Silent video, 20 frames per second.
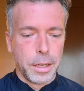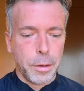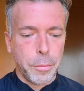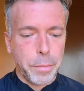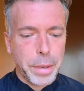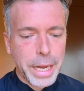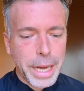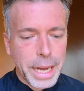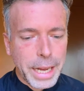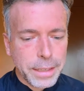
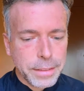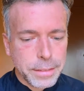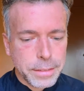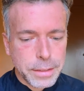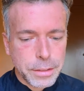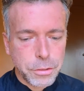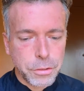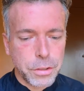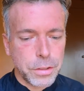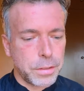Past
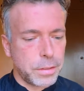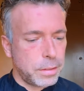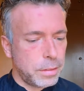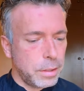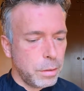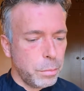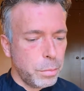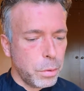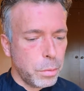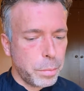is just
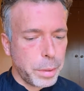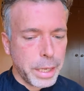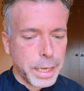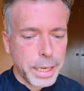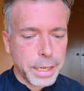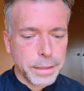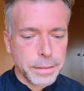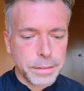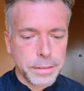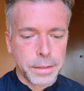simple
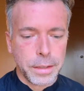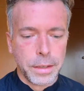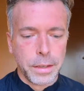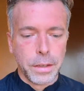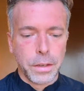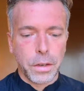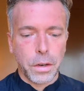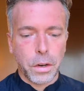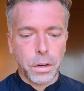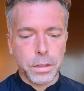past.
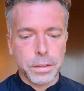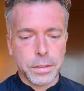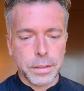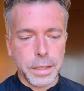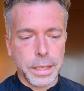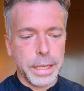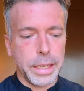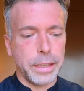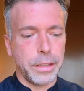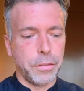
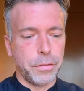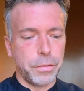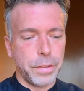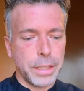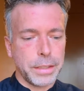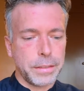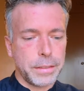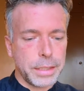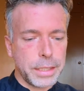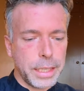Arslan
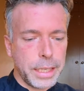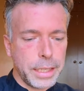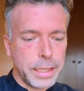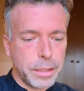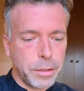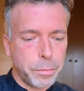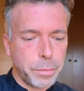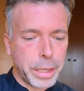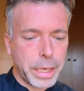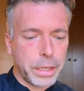
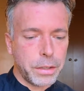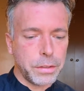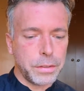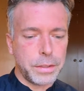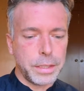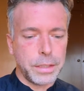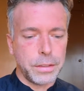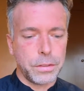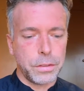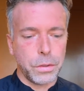investigated,
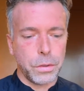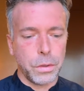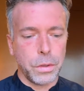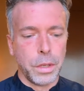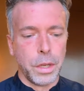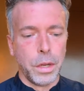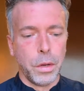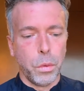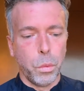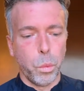biodiesel
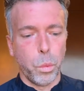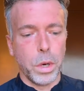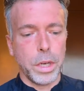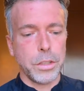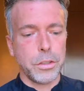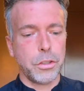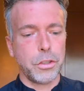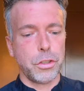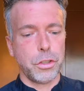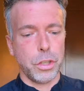
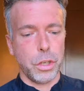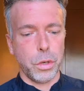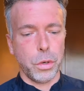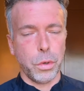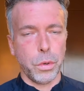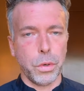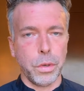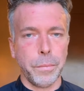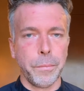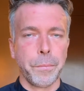was
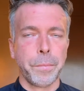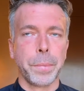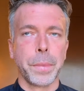shown.